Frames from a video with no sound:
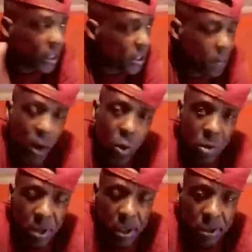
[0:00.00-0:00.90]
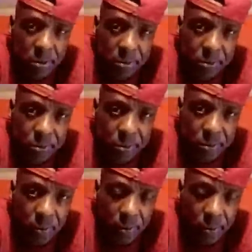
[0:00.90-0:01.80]
and lick it back over?
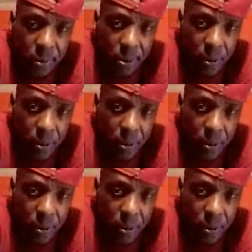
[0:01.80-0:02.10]
Mm-hmm.